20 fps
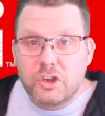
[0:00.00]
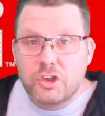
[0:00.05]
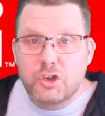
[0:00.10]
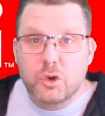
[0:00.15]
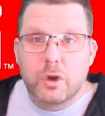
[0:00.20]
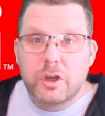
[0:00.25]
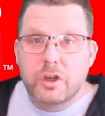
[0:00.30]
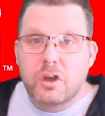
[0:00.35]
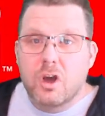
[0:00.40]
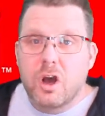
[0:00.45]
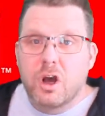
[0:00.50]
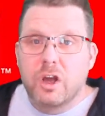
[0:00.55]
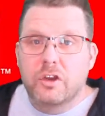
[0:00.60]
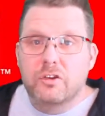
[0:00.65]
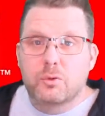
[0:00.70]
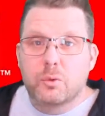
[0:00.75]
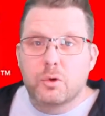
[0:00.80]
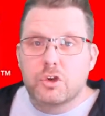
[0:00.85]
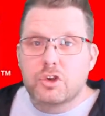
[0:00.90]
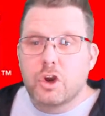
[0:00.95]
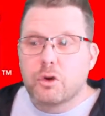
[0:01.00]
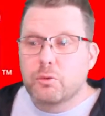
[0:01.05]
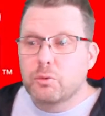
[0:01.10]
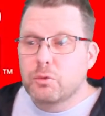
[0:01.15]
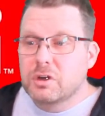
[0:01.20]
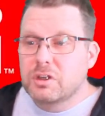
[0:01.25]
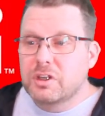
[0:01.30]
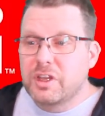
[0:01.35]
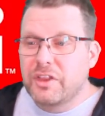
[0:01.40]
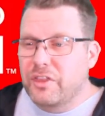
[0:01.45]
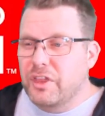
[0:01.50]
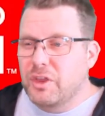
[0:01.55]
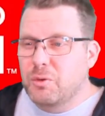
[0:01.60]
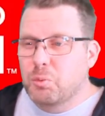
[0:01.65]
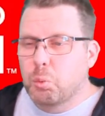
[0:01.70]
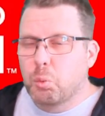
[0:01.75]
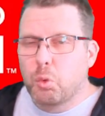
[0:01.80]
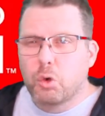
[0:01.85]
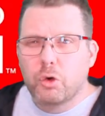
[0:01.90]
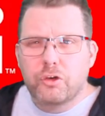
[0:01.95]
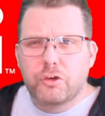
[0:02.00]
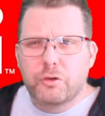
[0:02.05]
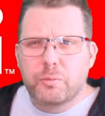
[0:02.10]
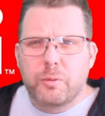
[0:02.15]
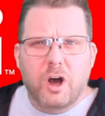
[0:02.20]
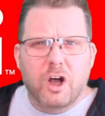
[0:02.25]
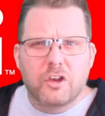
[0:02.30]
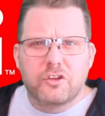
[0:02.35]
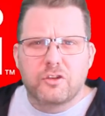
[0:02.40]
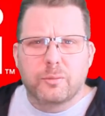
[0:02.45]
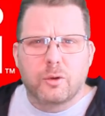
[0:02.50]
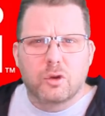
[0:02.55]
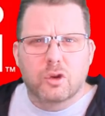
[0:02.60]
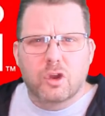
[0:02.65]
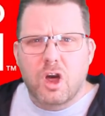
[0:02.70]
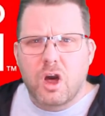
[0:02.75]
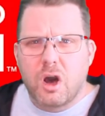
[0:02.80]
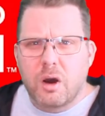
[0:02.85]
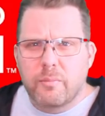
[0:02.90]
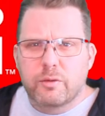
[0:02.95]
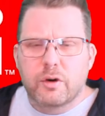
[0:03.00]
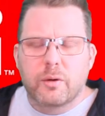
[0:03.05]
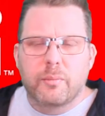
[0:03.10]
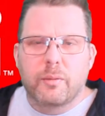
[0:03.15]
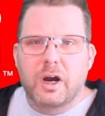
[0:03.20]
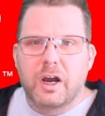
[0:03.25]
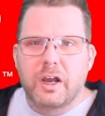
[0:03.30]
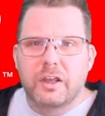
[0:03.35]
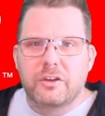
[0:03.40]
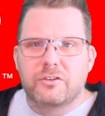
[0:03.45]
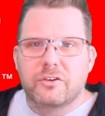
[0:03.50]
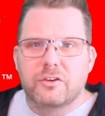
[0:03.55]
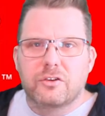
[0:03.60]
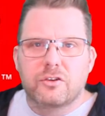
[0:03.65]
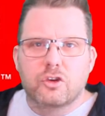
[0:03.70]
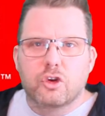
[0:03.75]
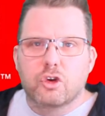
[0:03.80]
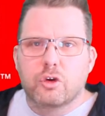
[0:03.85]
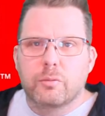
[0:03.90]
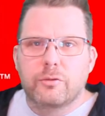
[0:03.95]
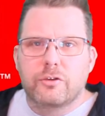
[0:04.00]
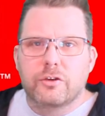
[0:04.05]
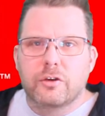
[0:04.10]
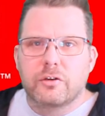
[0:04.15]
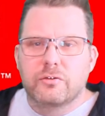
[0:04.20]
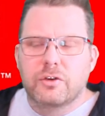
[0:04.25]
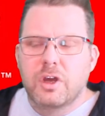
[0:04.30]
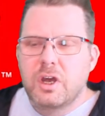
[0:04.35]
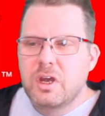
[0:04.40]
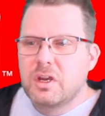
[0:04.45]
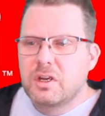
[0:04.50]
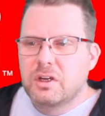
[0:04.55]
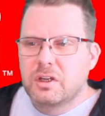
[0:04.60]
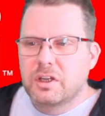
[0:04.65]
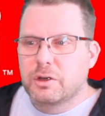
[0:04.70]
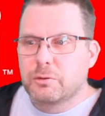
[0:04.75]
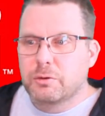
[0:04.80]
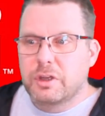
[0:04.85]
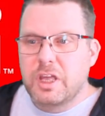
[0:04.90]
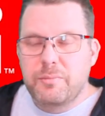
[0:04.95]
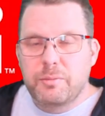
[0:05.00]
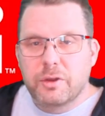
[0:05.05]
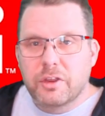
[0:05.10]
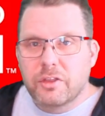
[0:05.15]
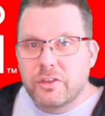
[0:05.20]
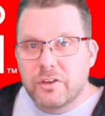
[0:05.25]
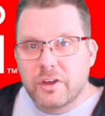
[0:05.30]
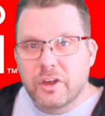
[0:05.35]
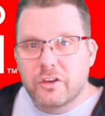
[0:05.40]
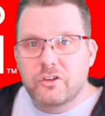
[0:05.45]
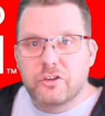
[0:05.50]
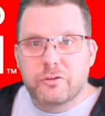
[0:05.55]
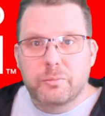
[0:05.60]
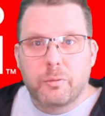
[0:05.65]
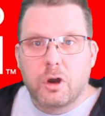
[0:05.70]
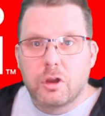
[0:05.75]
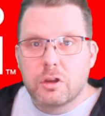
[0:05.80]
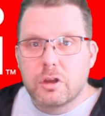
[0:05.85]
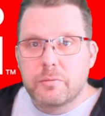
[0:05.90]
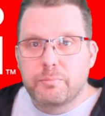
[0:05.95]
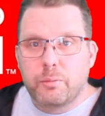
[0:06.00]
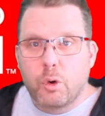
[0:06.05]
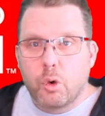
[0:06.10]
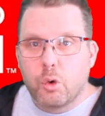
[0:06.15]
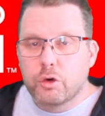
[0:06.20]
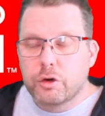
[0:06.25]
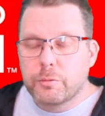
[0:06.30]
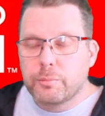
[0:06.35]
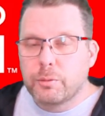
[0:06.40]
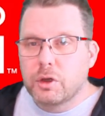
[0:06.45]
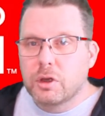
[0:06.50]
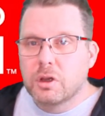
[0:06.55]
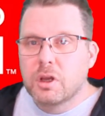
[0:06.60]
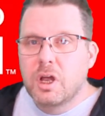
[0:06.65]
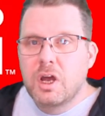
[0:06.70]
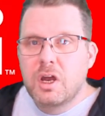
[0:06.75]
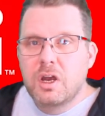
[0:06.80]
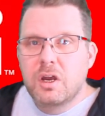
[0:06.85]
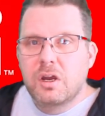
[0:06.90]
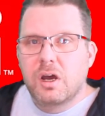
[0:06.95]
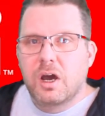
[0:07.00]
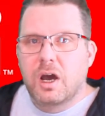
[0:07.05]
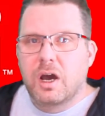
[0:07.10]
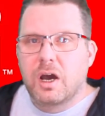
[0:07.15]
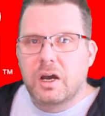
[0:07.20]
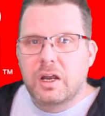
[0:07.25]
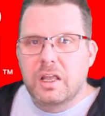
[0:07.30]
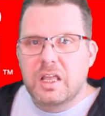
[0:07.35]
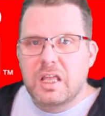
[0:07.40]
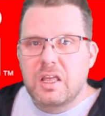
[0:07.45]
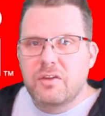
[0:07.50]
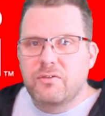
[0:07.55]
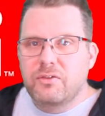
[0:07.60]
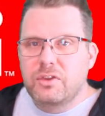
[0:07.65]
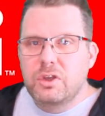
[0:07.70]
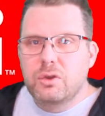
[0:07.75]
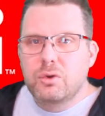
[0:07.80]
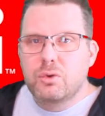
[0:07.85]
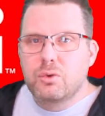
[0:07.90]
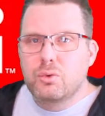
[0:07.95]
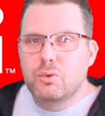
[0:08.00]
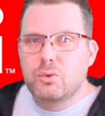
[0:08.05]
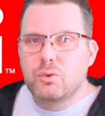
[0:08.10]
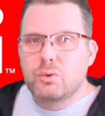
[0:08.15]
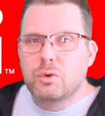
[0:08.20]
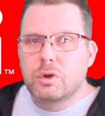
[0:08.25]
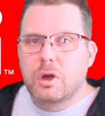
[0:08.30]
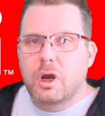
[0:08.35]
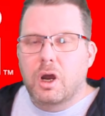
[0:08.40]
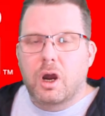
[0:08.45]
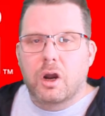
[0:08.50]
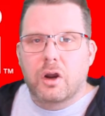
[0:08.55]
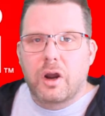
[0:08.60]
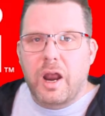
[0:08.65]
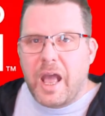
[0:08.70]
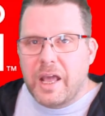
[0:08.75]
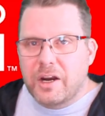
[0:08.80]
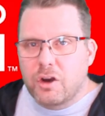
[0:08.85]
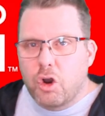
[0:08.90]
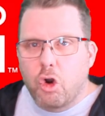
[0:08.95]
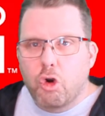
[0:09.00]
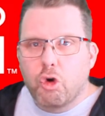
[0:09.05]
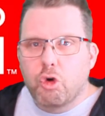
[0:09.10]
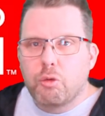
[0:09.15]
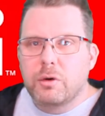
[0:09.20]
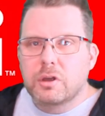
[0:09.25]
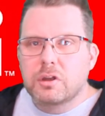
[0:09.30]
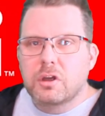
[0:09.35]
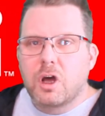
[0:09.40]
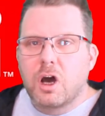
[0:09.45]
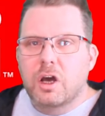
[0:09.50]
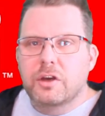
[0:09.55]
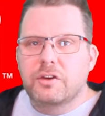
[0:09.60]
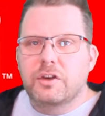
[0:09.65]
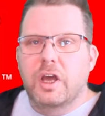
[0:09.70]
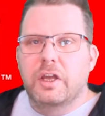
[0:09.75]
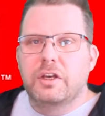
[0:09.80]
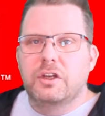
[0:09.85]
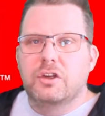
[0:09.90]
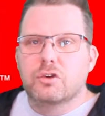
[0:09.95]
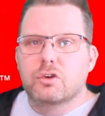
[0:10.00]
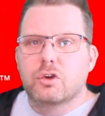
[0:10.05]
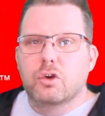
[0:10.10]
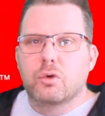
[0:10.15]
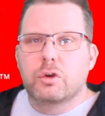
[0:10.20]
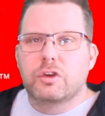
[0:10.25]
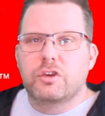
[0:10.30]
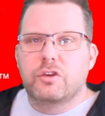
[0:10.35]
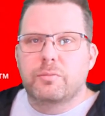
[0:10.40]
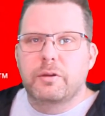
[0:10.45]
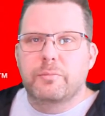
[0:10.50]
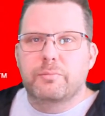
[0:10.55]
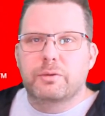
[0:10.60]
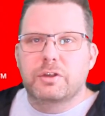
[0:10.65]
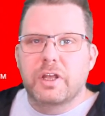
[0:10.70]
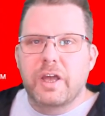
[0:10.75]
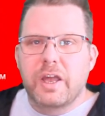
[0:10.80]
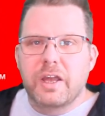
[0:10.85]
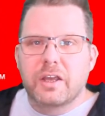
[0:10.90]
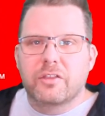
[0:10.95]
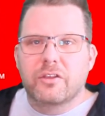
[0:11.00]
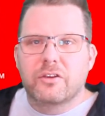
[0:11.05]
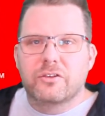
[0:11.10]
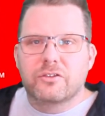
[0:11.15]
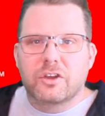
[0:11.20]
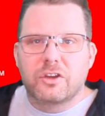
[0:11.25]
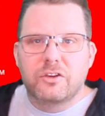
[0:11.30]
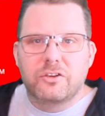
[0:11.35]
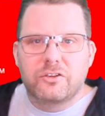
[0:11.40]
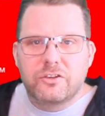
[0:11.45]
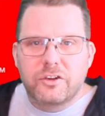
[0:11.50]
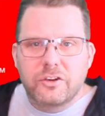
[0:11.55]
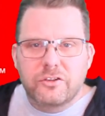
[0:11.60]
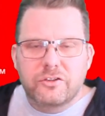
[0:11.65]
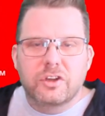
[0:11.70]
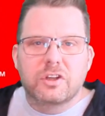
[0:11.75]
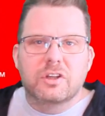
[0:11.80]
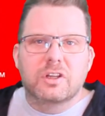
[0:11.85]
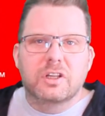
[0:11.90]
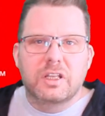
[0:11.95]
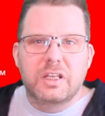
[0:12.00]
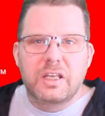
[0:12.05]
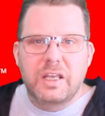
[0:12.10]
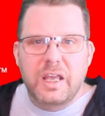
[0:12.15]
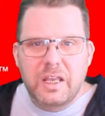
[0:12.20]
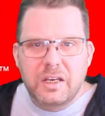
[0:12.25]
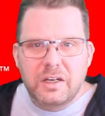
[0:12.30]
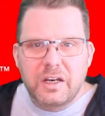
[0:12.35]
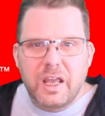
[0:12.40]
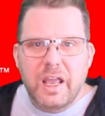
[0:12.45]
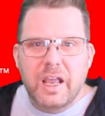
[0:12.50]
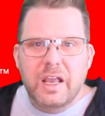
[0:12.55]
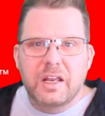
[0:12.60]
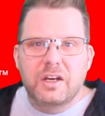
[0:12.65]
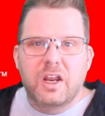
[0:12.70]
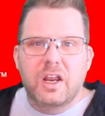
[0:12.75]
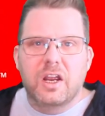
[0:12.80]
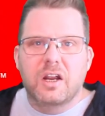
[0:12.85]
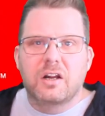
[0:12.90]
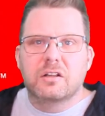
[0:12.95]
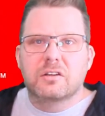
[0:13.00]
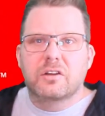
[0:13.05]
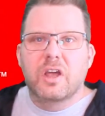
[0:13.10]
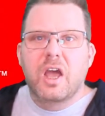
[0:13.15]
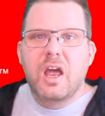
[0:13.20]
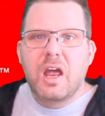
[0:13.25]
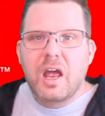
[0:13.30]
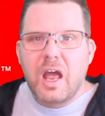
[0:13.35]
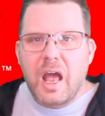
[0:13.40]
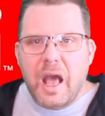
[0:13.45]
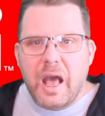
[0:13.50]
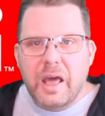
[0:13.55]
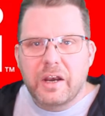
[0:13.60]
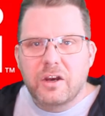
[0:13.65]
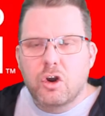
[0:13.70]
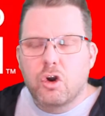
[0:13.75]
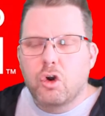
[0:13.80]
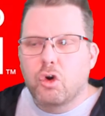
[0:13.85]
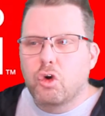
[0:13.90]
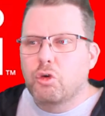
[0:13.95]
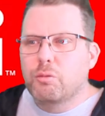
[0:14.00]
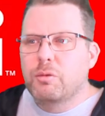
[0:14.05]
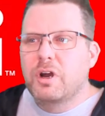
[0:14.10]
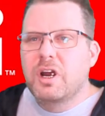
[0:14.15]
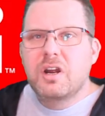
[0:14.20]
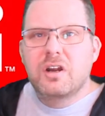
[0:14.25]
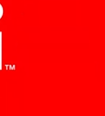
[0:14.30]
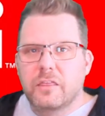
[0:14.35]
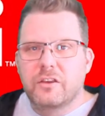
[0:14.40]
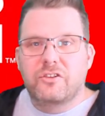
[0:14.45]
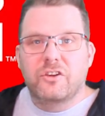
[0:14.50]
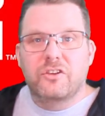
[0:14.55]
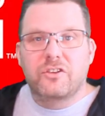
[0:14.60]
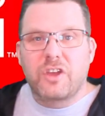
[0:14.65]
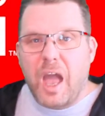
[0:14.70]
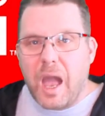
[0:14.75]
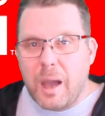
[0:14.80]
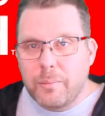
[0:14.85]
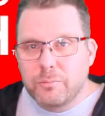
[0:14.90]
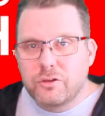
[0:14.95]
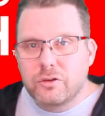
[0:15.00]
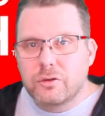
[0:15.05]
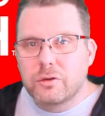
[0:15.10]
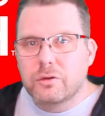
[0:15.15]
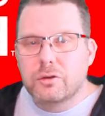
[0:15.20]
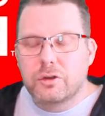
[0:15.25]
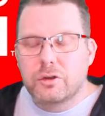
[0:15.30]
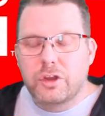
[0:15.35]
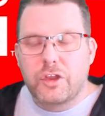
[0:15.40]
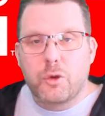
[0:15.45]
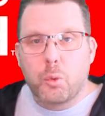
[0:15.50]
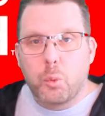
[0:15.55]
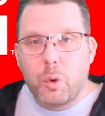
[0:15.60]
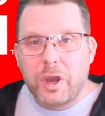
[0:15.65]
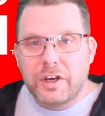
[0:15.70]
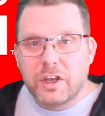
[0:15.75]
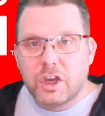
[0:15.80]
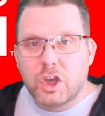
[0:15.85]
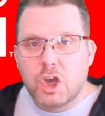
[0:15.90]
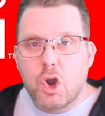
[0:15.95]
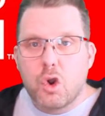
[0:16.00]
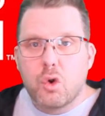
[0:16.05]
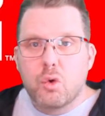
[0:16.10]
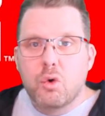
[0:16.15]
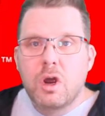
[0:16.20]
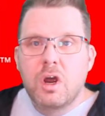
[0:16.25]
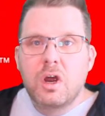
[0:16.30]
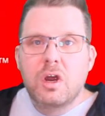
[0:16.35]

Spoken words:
Joy-Cons, which are really the worst possible compromise in terms of, you know, keeping things small and portable. If you are at home a lot and you're going to be playing this consistently in handheld at home, this is absolutely the way to go.